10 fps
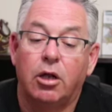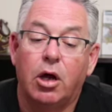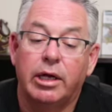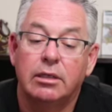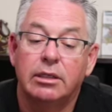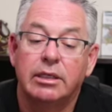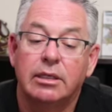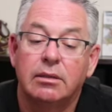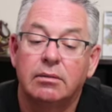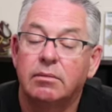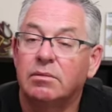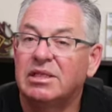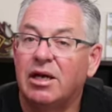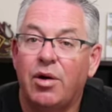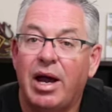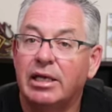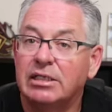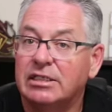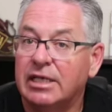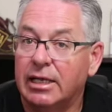lighter leader, go 8
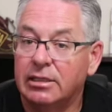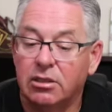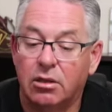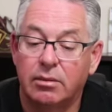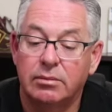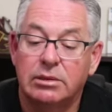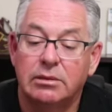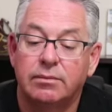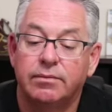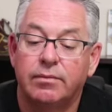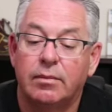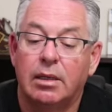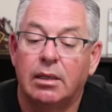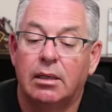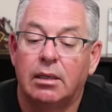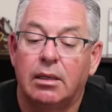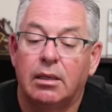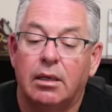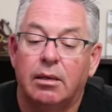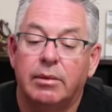to 10 times.
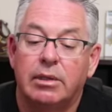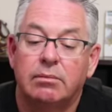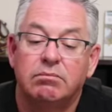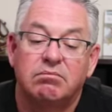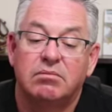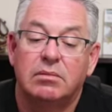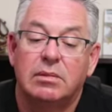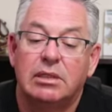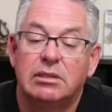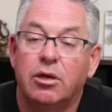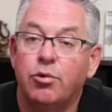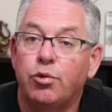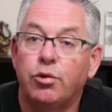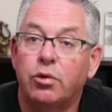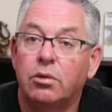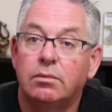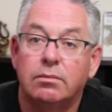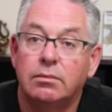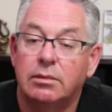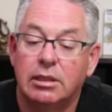I mean, there's no rule,
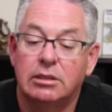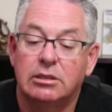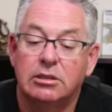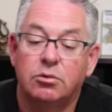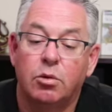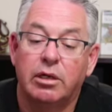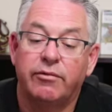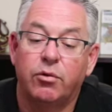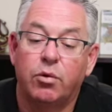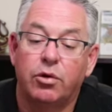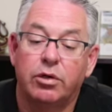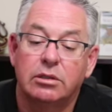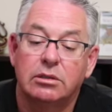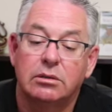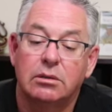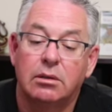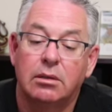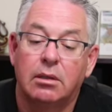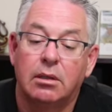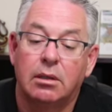it's just whatever works.
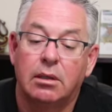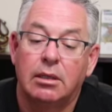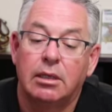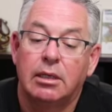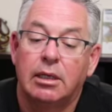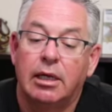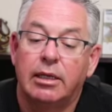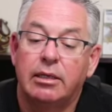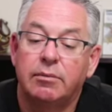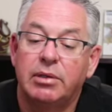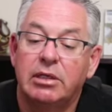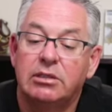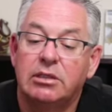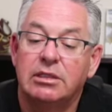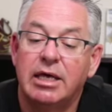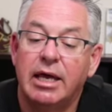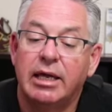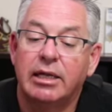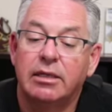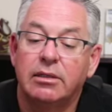And then pinch the
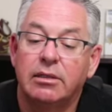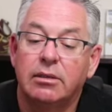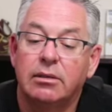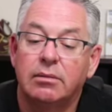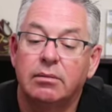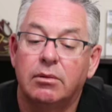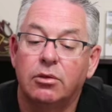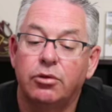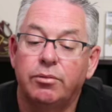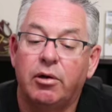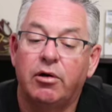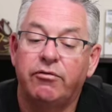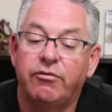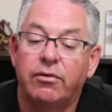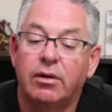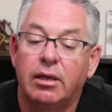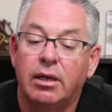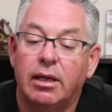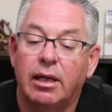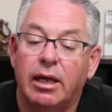tag end and the loop off
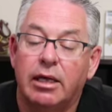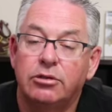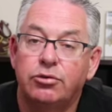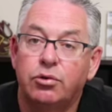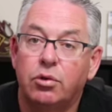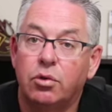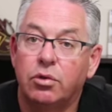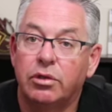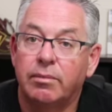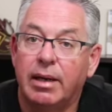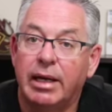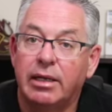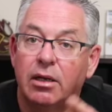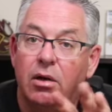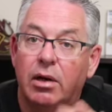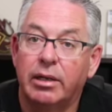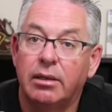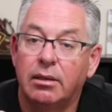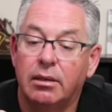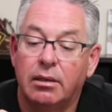and draw the main line